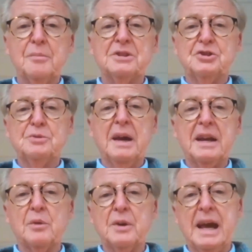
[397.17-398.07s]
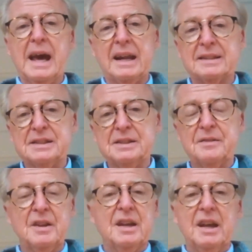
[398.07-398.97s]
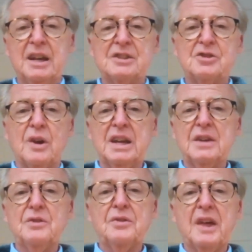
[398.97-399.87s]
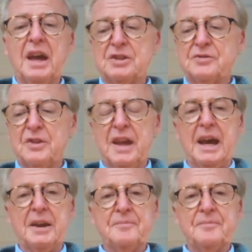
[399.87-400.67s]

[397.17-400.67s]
but you made a reality. And so I give you thanks for that.